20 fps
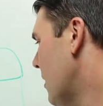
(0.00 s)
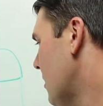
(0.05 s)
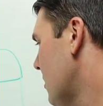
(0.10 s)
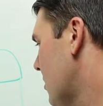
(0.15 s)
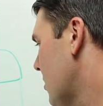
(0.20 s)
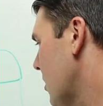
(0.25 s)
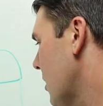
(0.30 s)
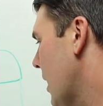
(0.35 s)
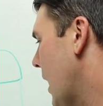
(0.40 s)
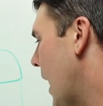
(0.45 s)

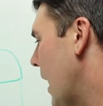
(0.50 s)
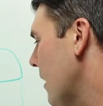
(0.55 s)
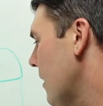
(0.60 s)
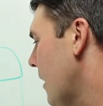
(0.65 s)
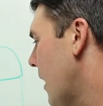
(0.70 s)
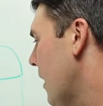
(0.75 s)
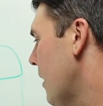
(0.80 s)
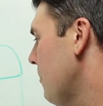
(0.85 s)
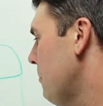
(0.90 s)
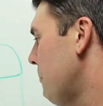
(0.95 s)
So your
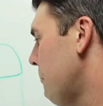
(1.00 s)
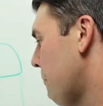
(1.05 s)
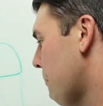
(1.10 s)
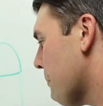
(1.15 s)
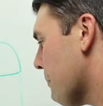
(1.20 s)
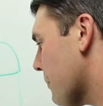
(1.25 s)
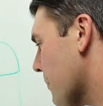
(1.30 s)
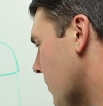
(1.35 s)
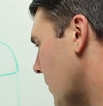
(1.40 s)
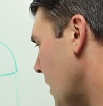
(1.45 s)
headline
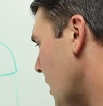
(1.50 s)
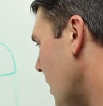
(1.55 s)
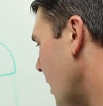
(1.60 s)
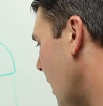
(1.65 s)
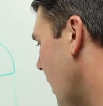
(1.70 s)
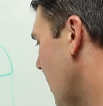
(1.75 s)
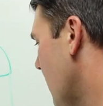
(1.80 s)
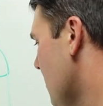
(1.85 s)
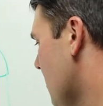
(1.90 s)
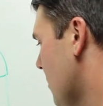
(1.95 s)

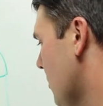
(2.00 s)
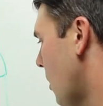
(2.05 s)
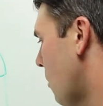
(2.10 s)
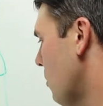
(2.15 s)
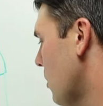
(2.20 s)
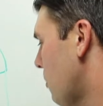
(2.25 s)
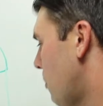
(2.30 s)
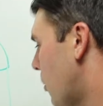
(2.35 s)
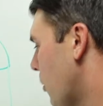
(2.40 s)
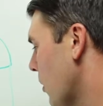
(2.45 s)
is so
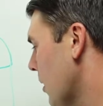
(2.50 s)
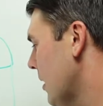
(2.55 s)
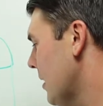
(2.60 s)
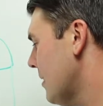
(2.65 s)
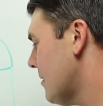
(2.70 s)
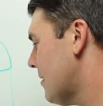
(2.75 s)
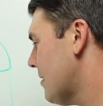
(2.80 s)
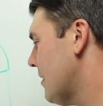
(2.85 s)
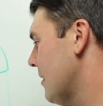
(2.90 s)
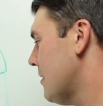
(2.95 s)
important.
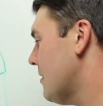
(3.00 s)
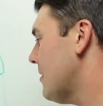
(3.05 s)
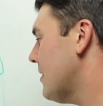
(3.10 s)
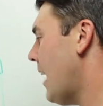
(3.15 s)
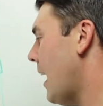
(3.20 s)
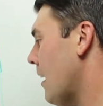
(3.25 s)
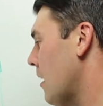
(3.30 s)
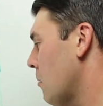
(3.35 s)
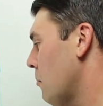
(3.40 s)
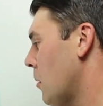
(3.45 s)
It's the
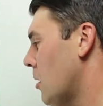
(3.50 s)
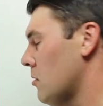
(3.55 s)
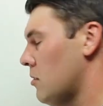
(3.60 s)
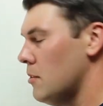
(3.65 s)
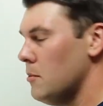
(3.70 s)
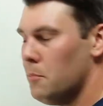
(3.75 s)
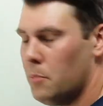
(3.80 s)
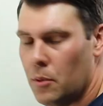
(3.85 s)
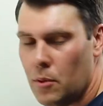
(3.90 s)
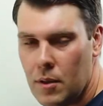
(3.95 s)
second most
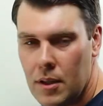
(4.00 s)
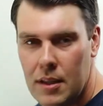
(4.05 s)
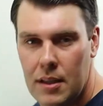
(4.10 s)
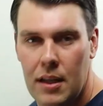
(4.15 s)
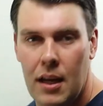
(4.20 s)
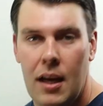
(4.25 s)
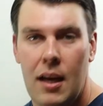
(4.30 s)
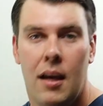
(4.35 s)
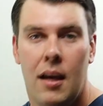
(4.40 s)
important